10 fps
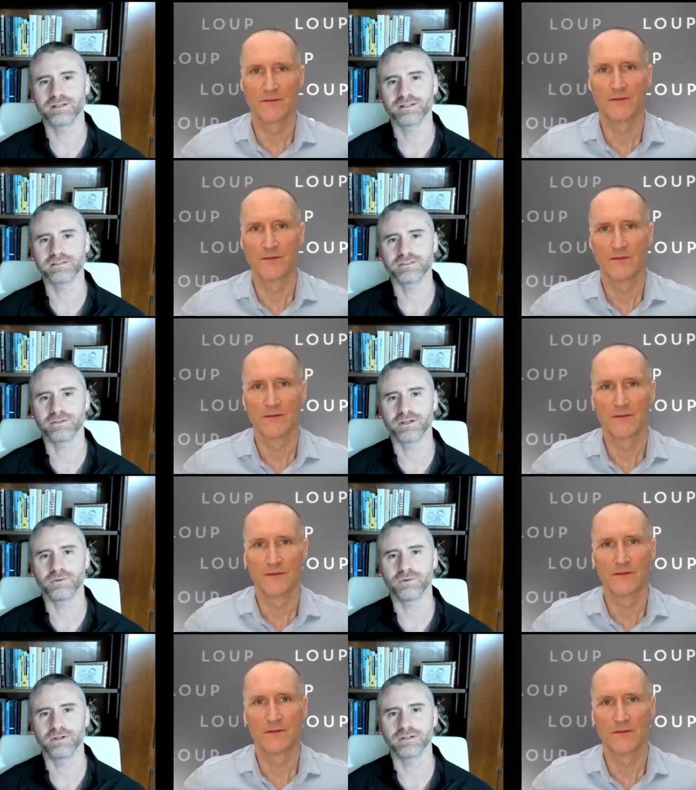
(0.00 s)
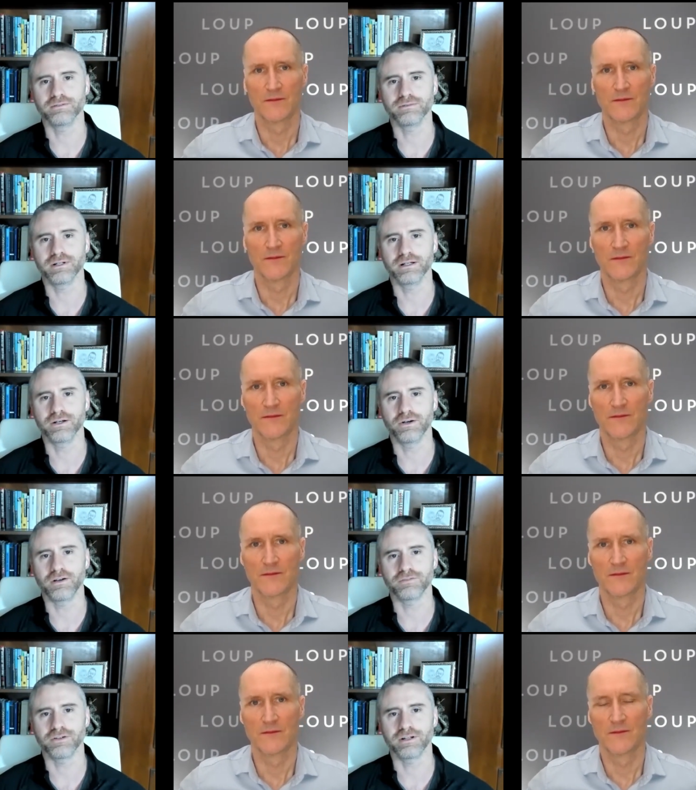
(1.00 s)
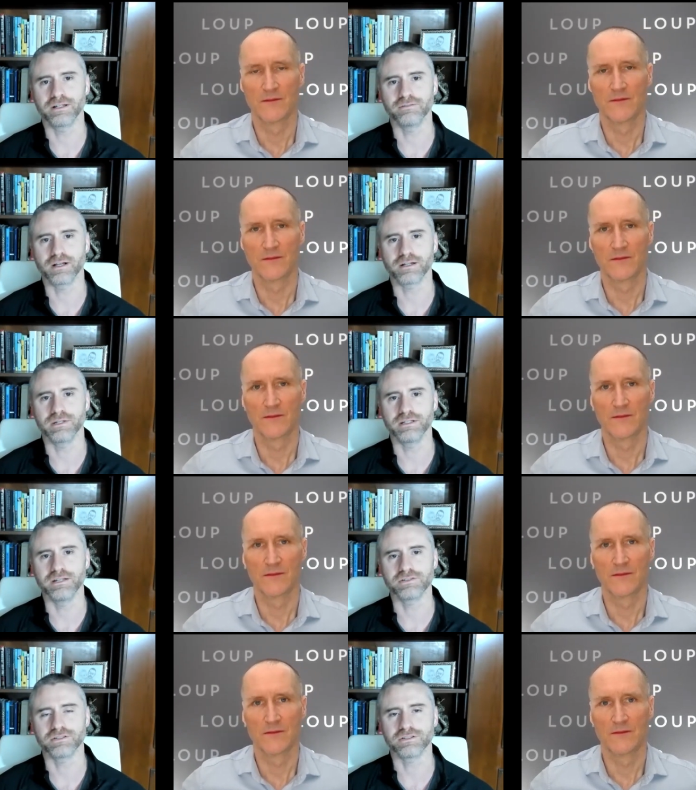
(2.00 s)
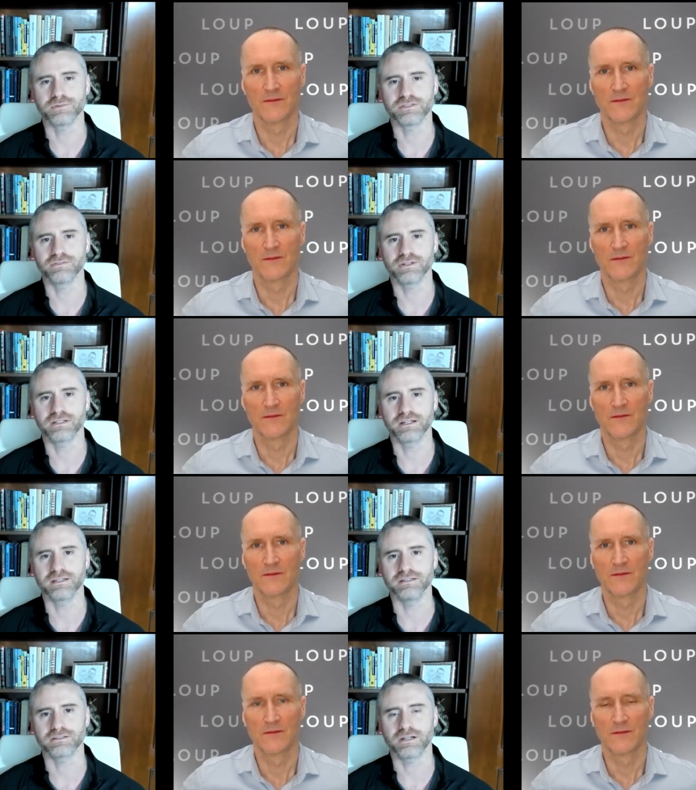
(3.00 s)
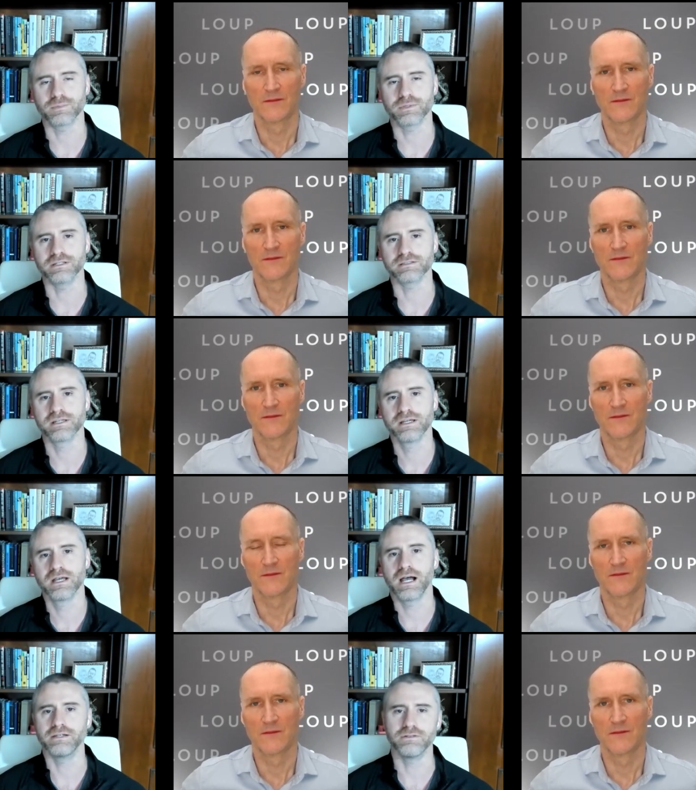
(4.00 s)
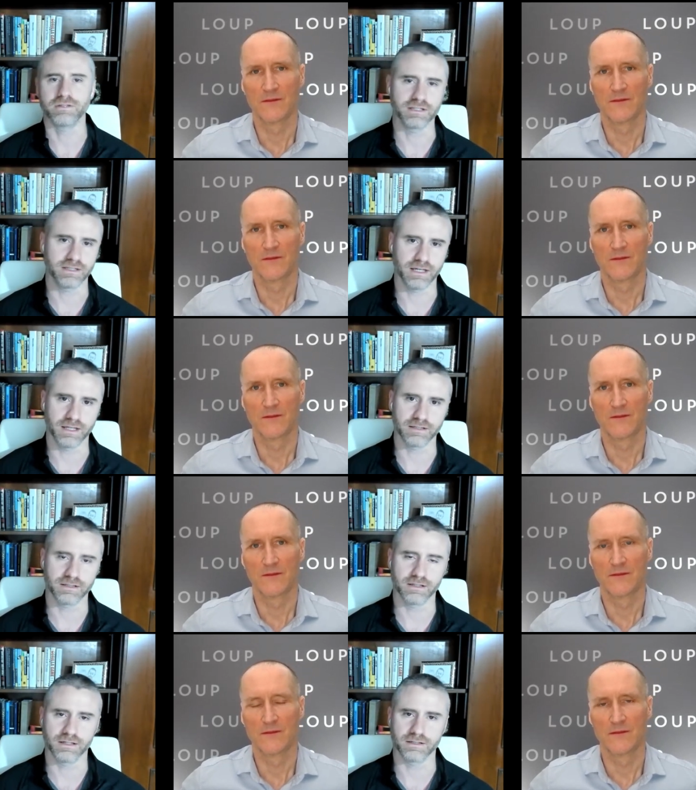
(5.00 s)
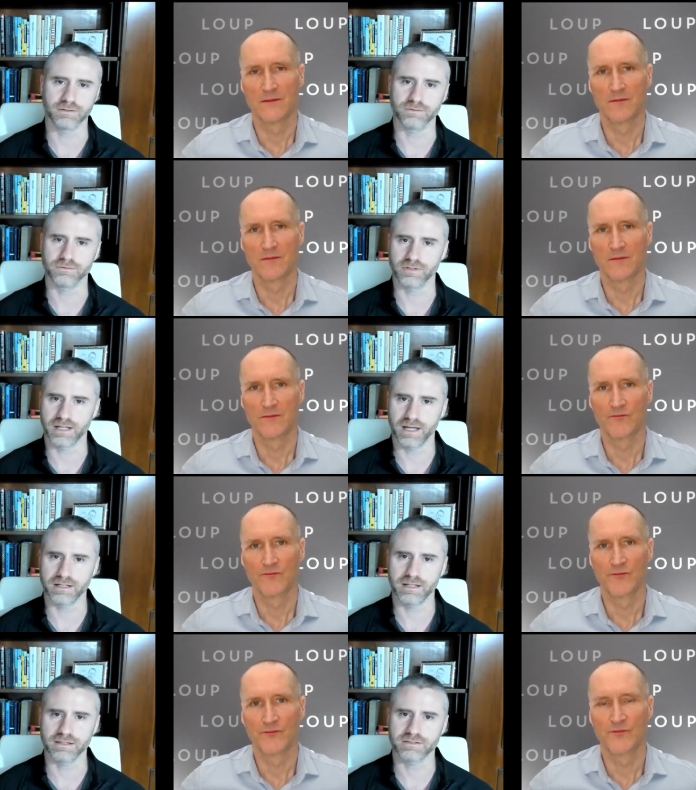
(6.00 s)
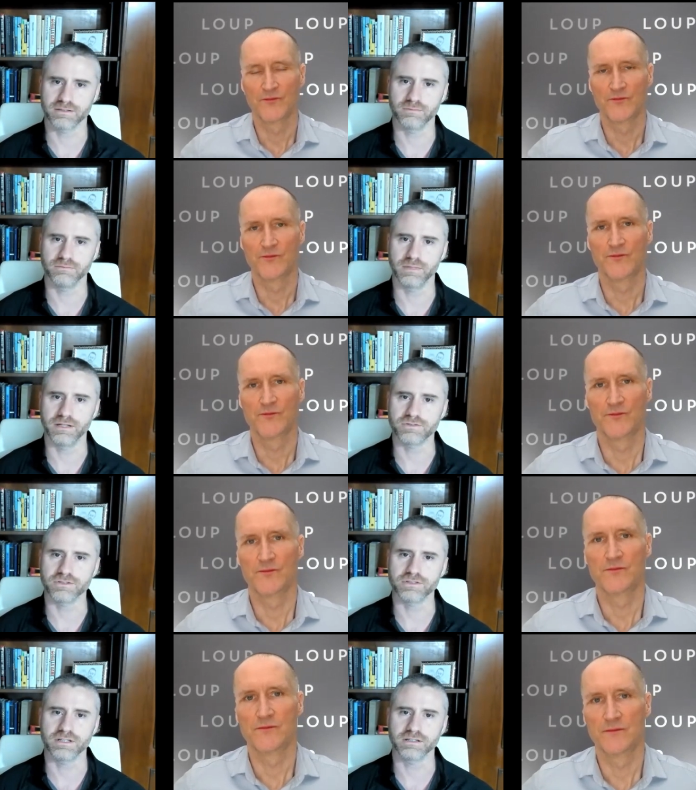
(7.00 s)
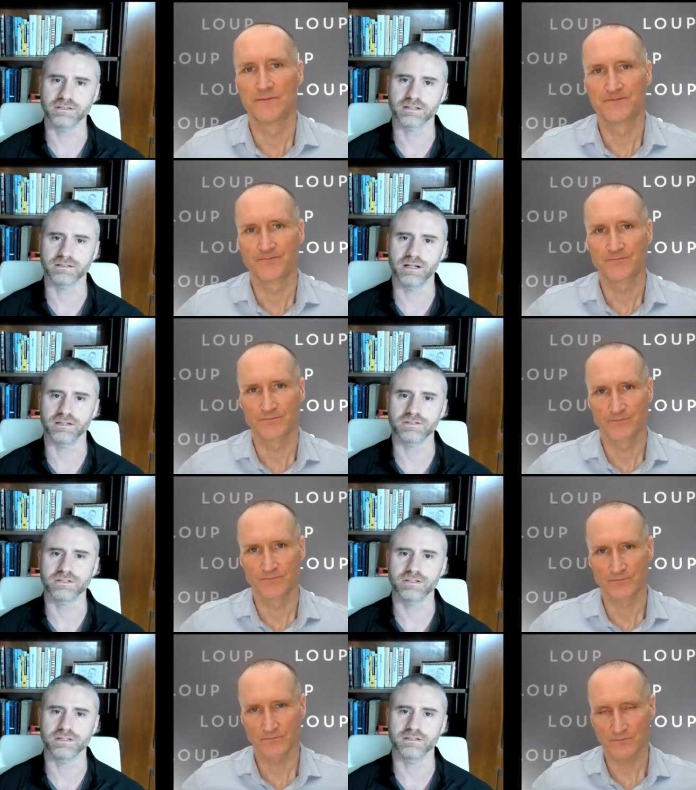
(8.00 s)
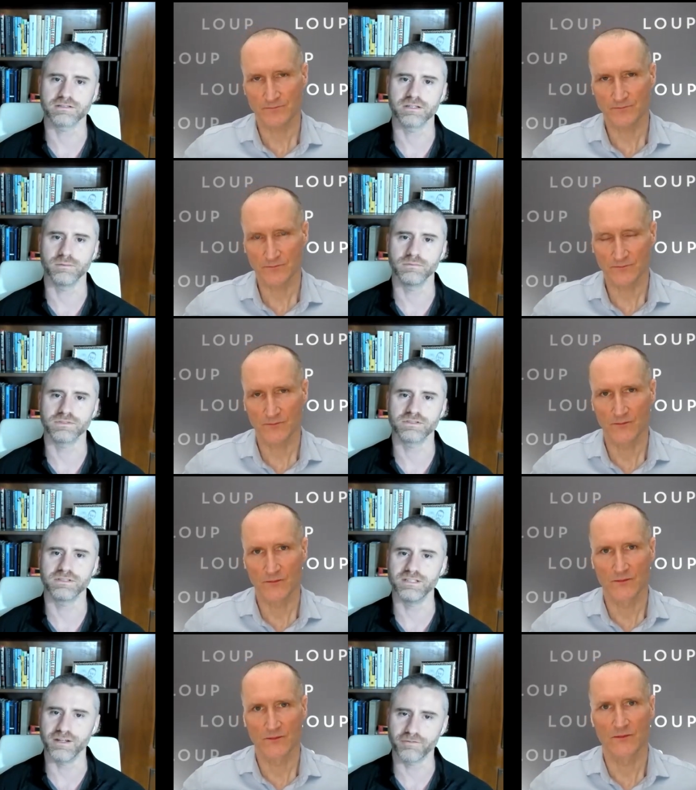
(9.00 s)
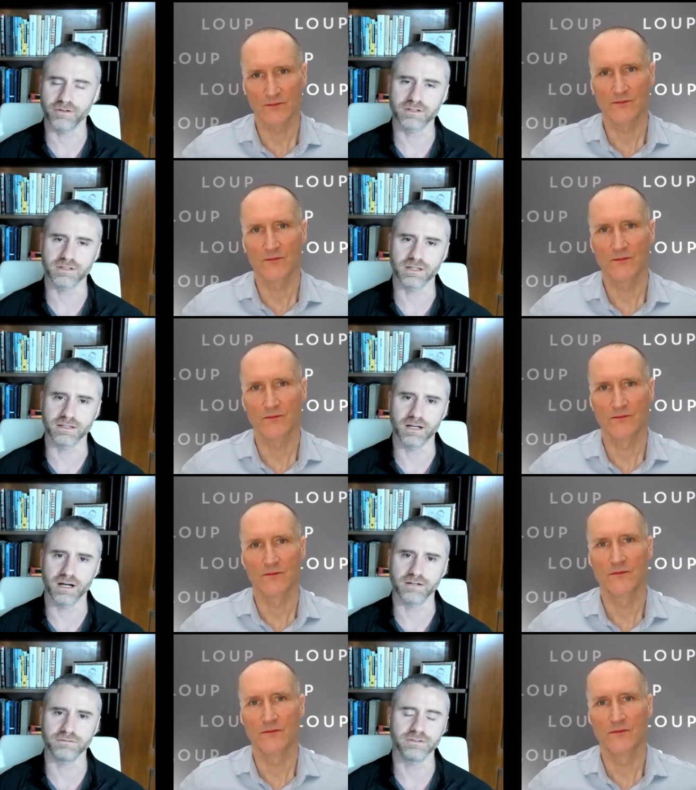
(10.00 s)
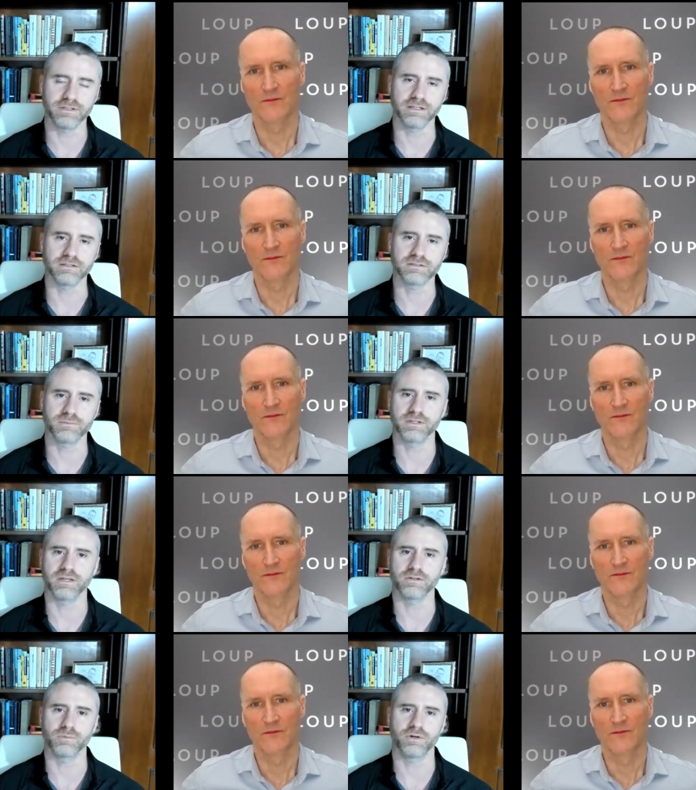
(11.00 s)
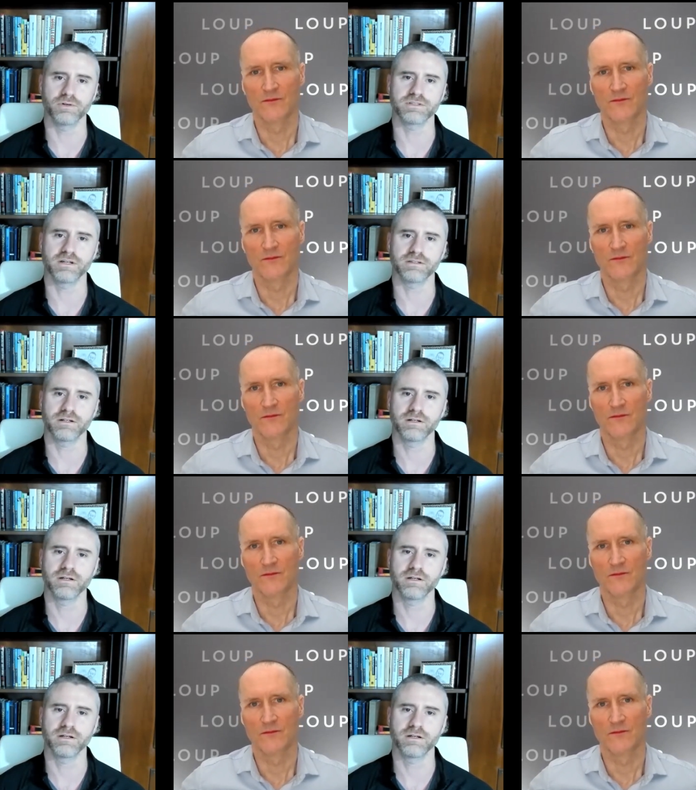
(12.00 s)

Speaker 1: and so I don't want to uh, offer any recommendations specific to any of these companies. I do think that uh, Rigetti has some interesting technology that seems different and novel than some of the other approaches out there.